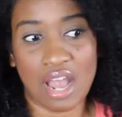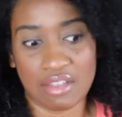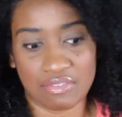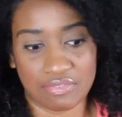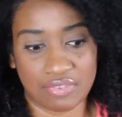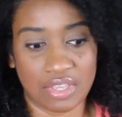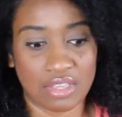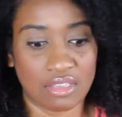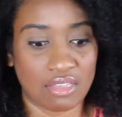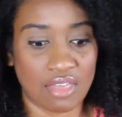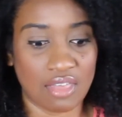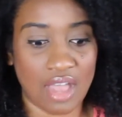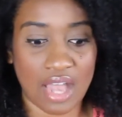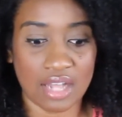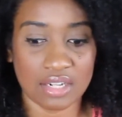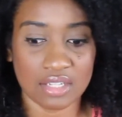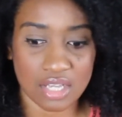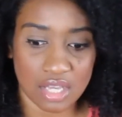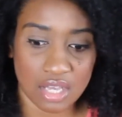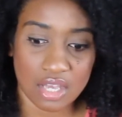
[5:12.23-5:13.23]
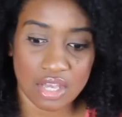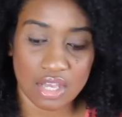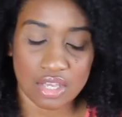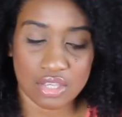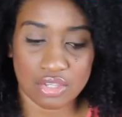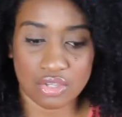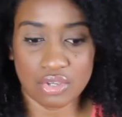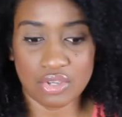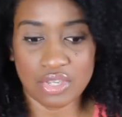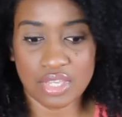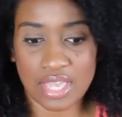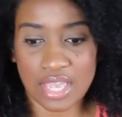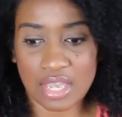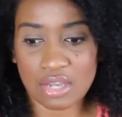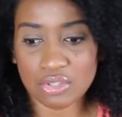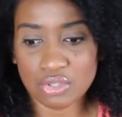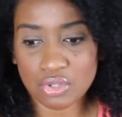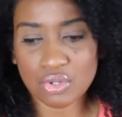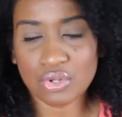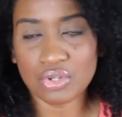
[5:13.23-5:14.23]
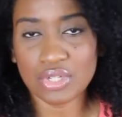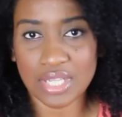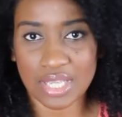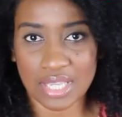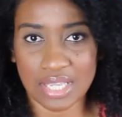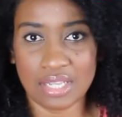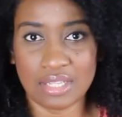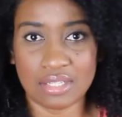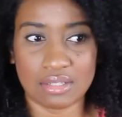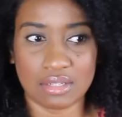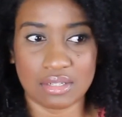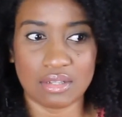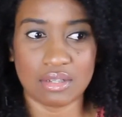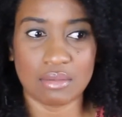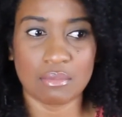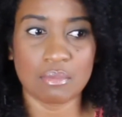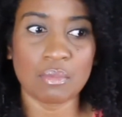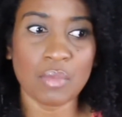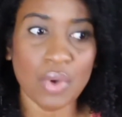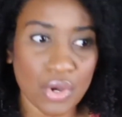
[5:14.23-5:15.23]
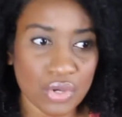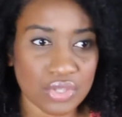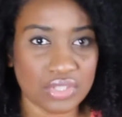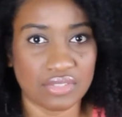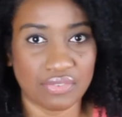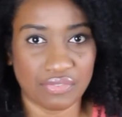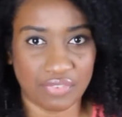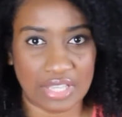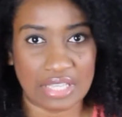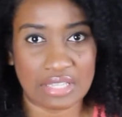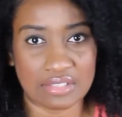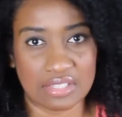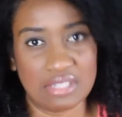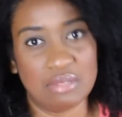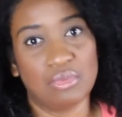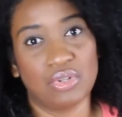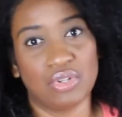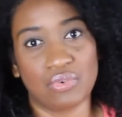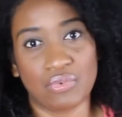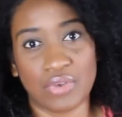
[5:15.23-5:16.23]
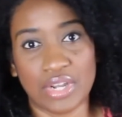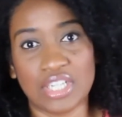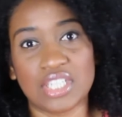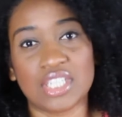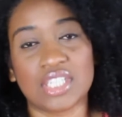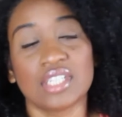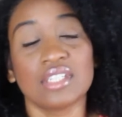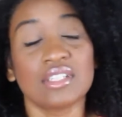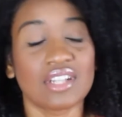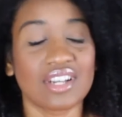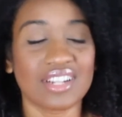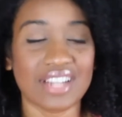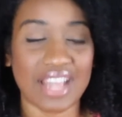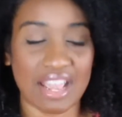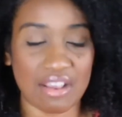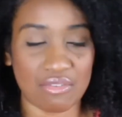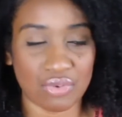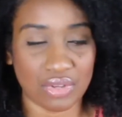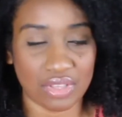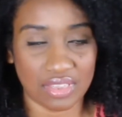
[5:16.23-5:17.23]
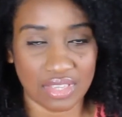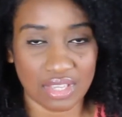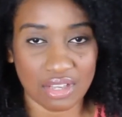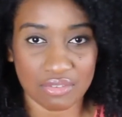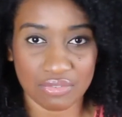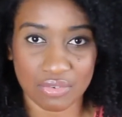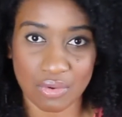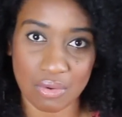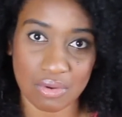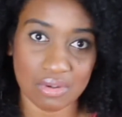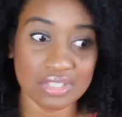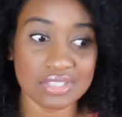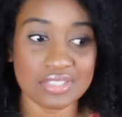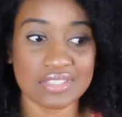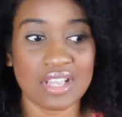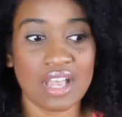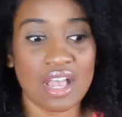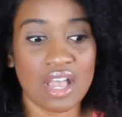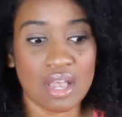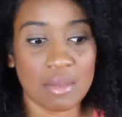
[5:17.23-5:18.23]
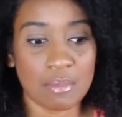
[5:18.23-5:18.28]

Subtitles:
I think that you could eat most things in moderation, not everything of course,